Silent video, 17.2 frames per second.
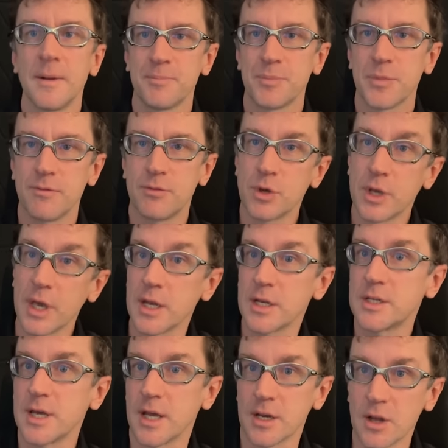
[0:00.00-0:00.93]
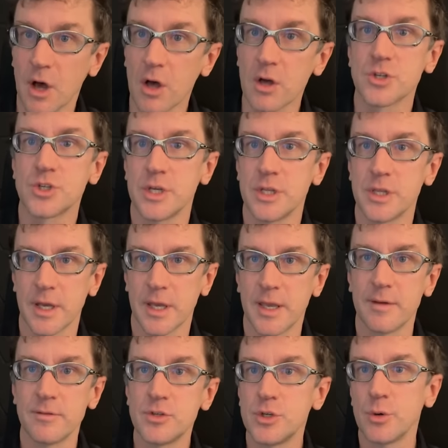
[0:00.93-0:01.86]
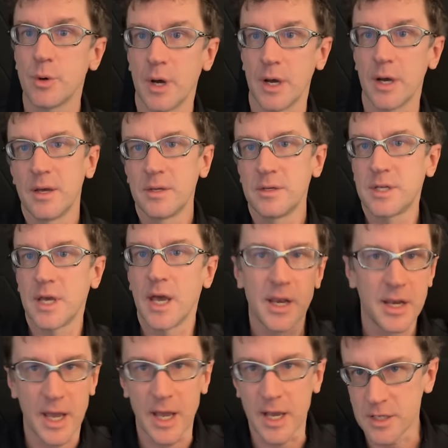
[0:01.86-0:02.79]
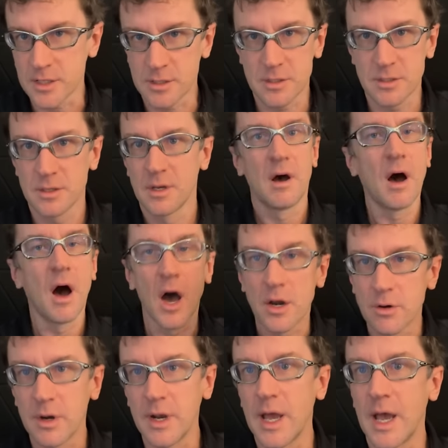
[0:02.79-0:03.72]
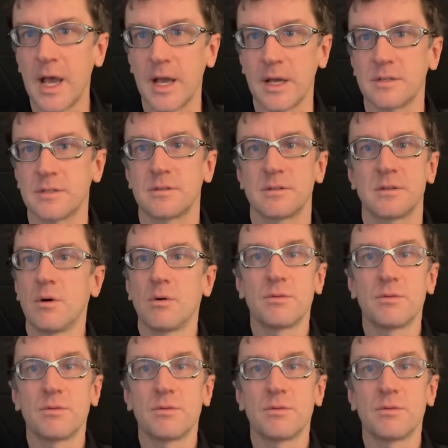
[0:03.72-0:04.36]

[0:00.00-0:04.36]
if you get a technology that gives you a ten X, one hundred X,